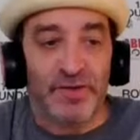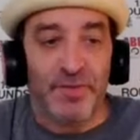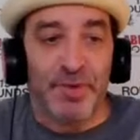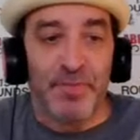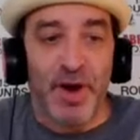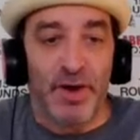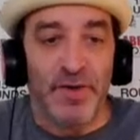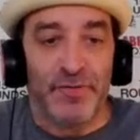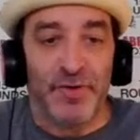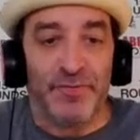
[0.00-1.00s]
have prepared
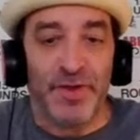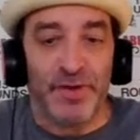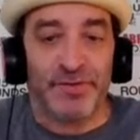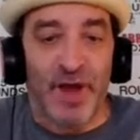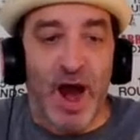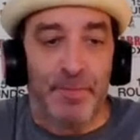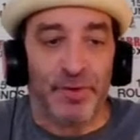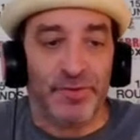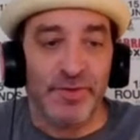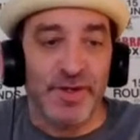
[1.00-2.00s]
you for this
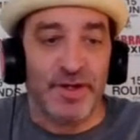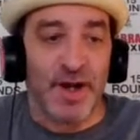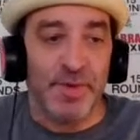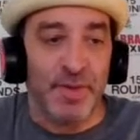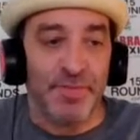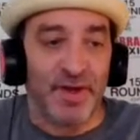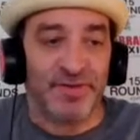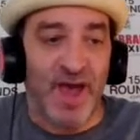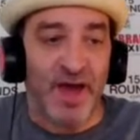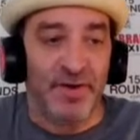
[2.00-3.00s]
opportunity coming up next
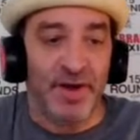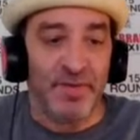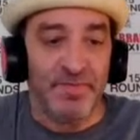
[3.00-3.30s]
Saturday?